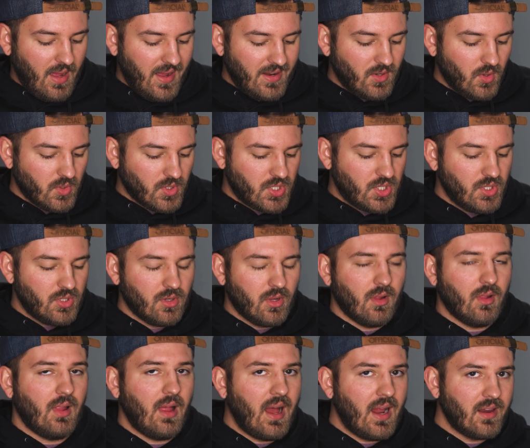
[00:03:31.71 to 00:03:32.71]
I don't shoot a
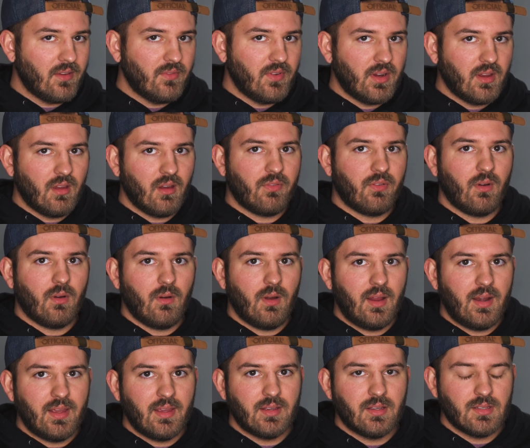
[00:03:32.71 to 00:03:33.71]
lot of video for
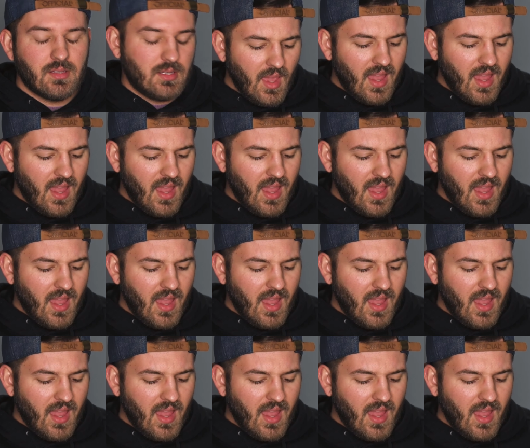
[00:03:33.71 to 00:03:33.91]
weddings.